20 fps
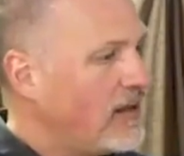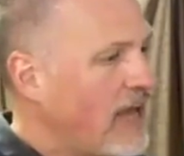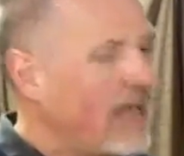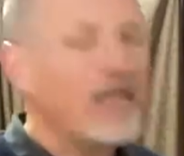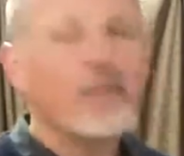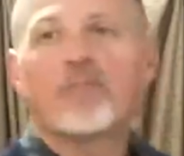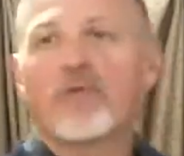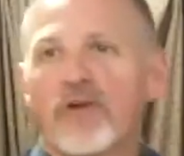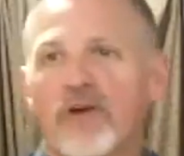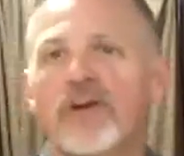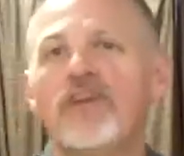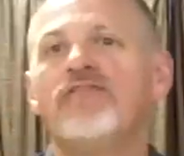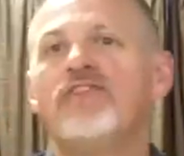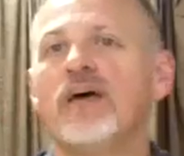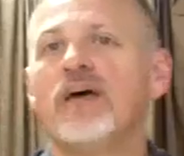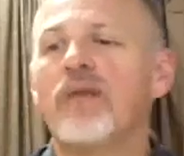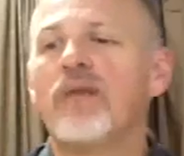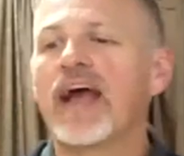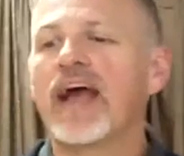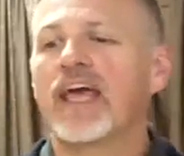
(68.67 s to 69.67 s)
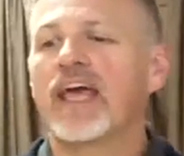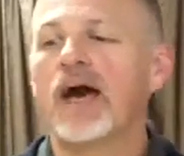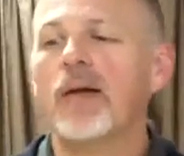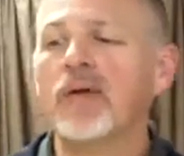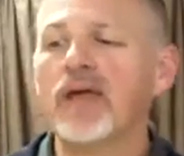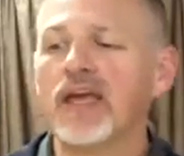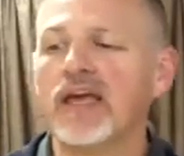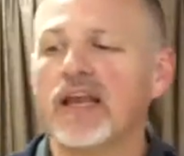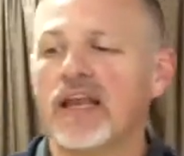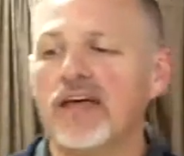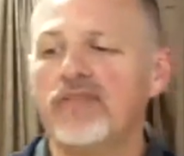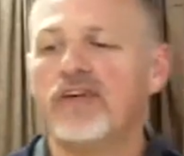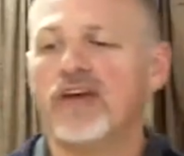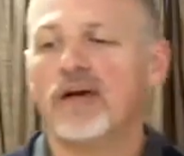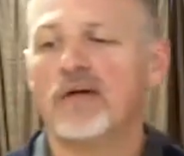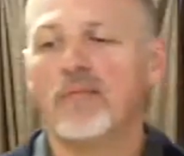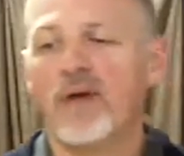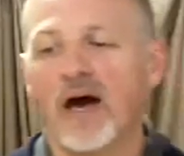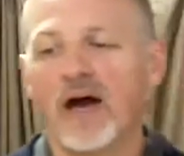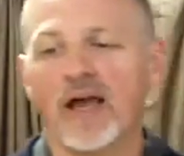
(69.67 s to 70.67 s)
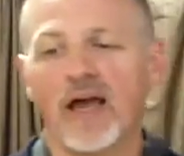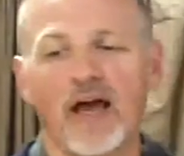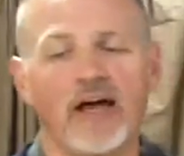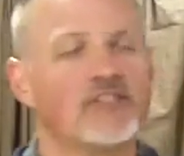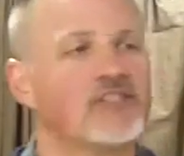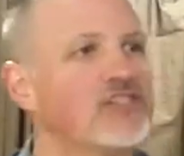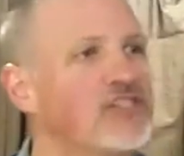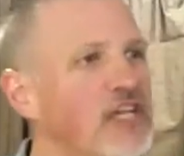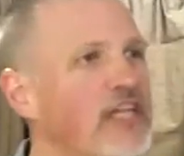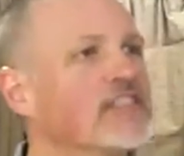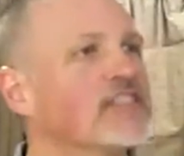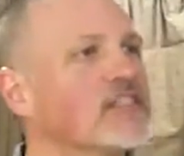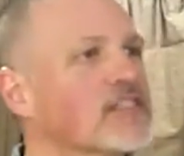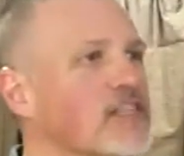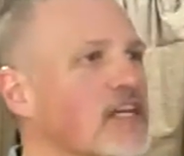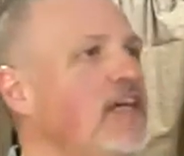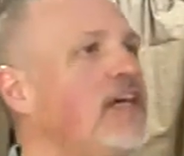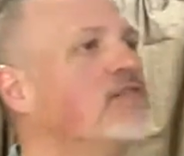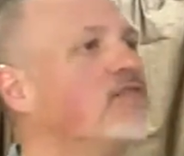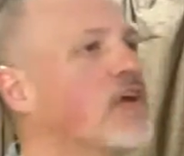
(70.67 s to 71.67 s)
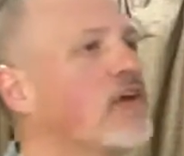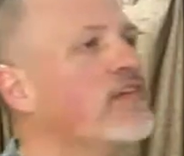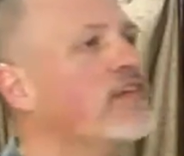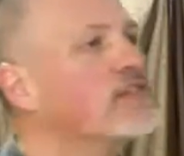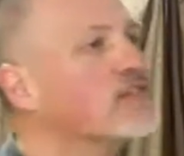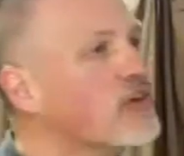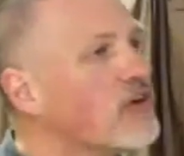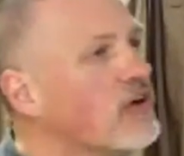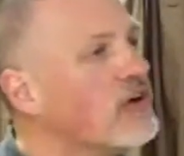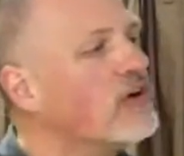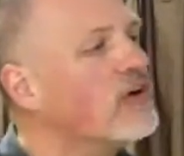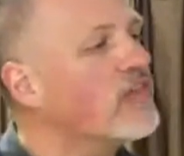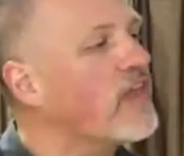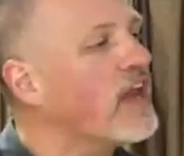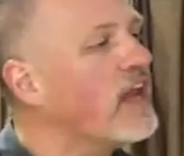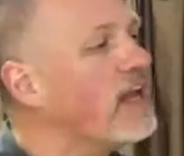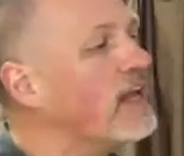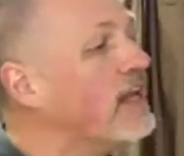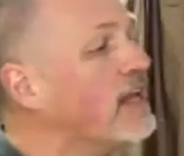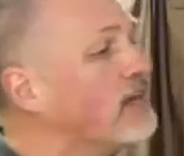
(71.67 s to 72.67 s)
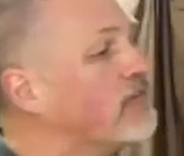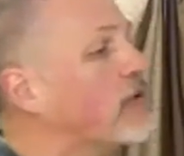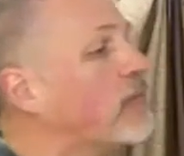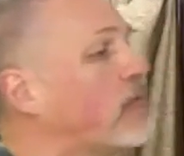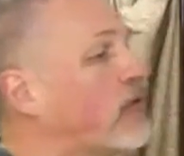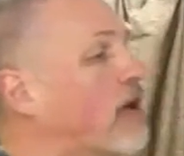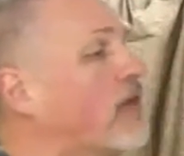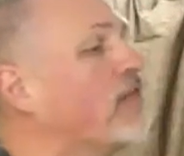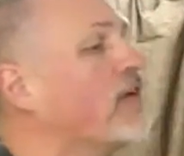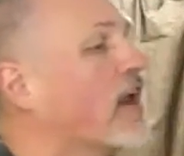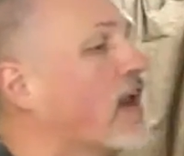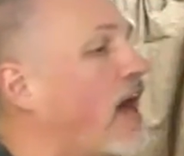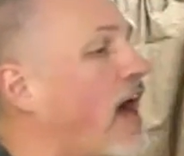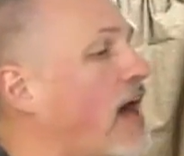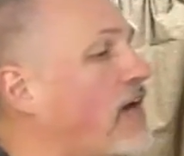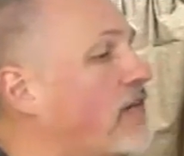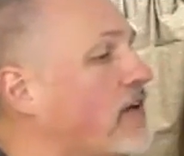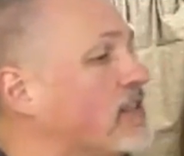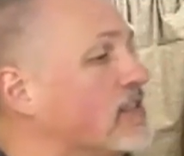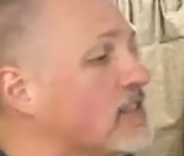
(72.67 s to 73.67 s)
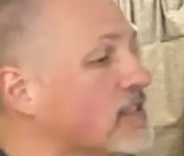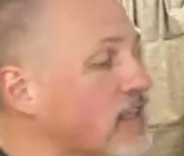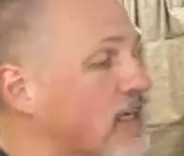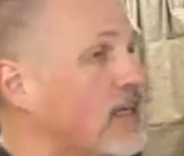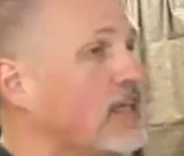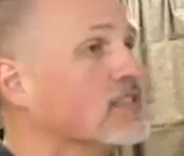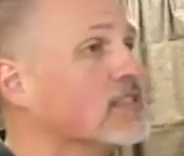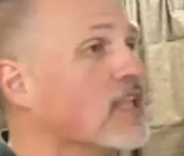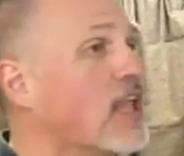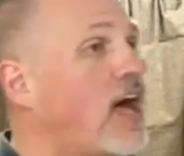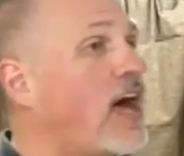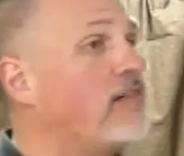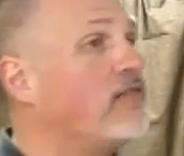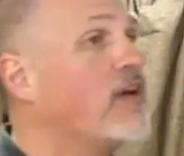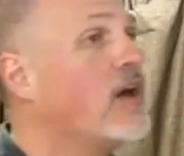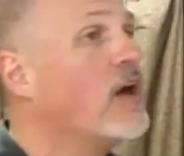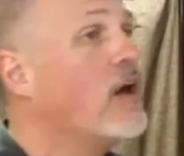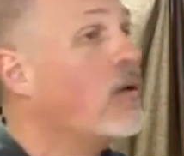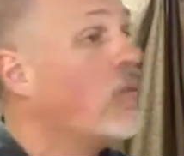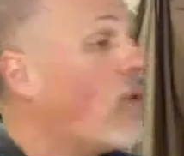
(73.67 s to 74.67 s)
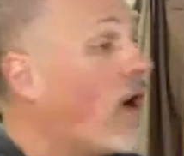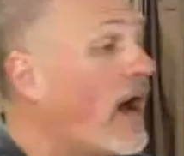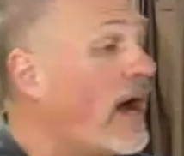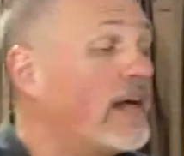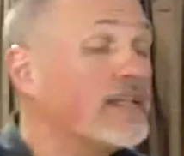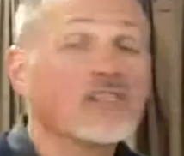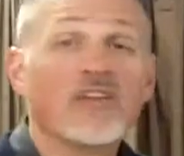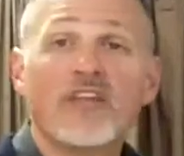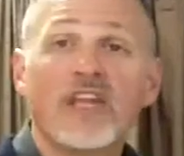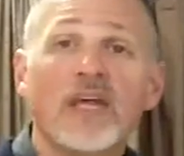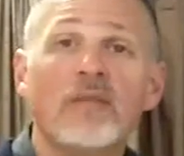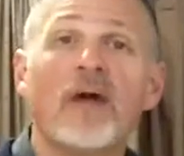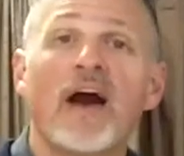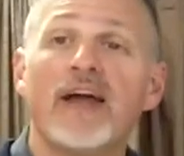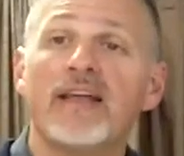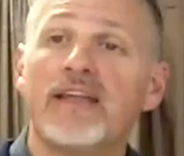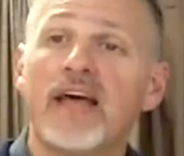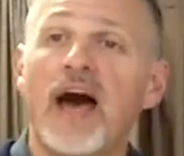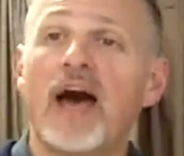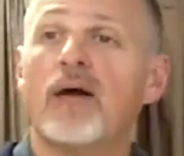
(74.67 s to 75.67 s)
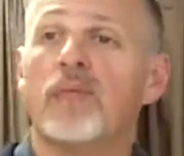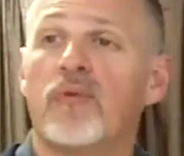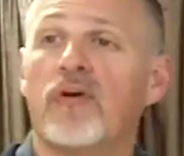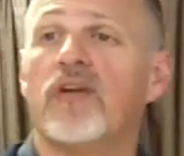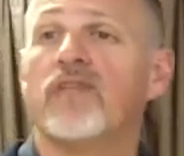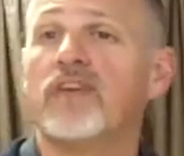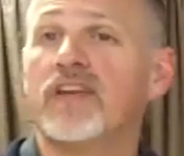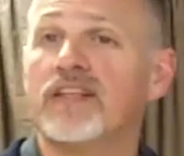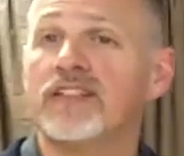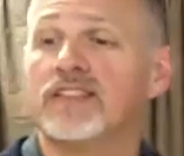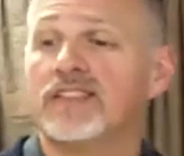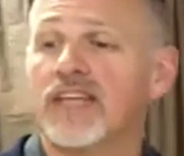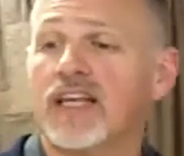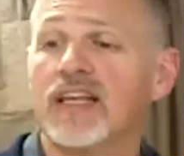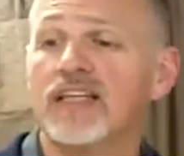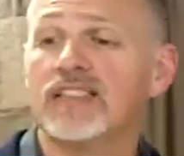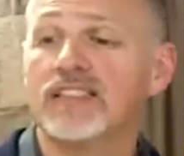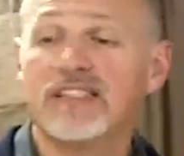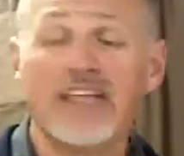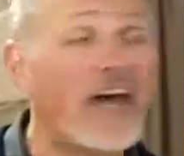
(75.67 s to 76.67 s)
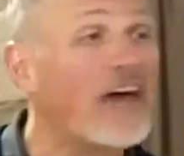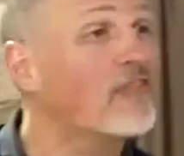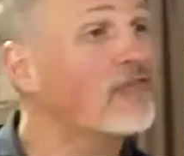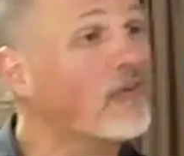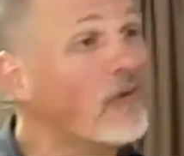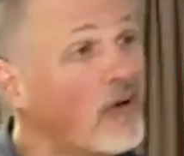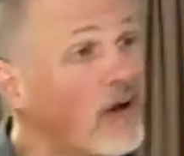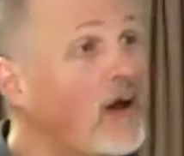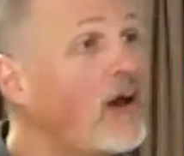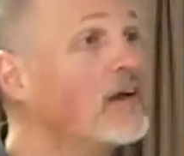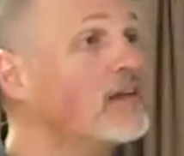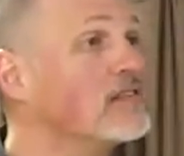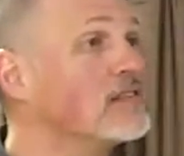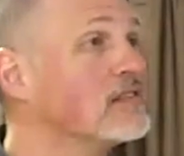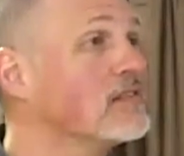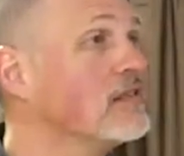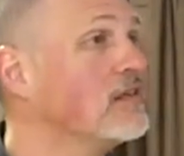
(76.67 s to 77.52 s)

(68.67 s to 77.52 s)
And He proved it by coming and living among us. Jesus lived on this earth and He lived a perfect life and a sinless life. Why? So that He might die a perfect and sinless death for us.